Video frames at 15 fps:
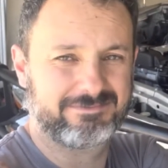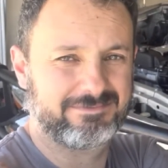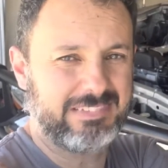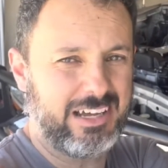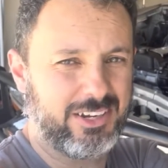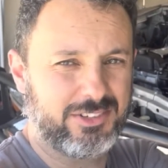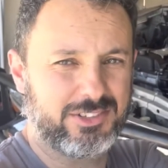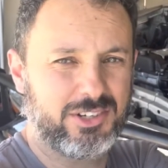
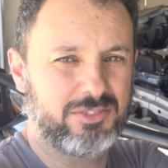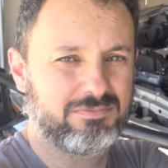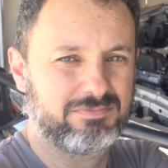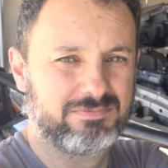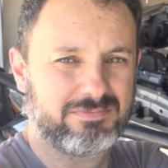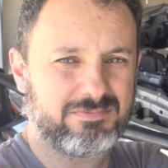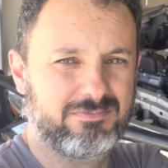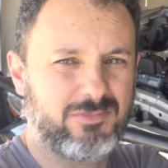I don't know.
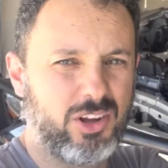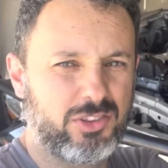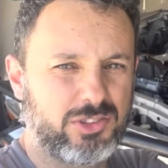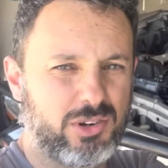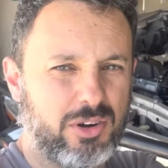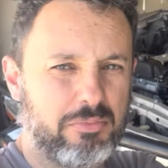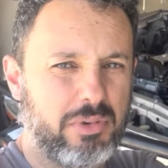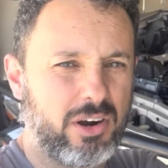I'll
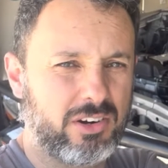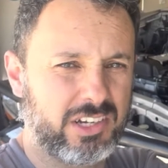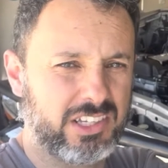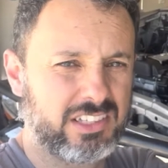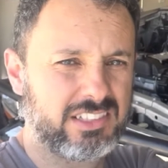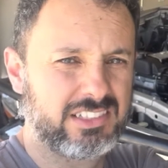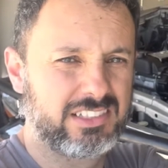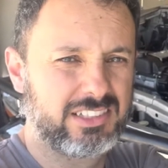throw a party,
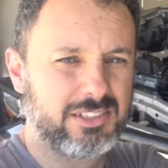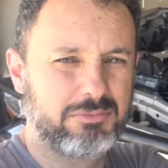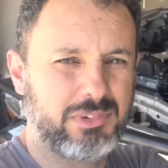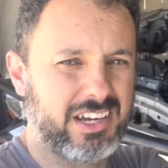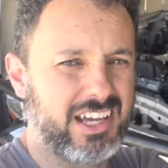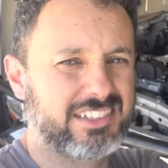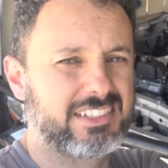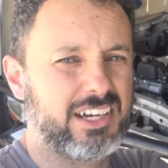
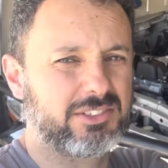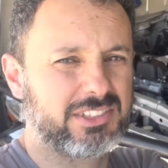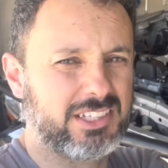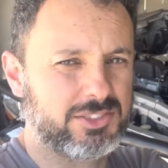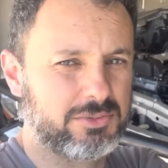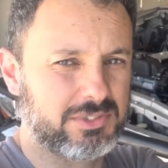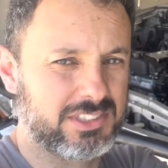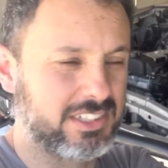but I doubt
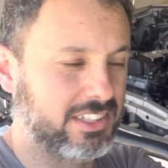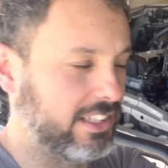that's what's going to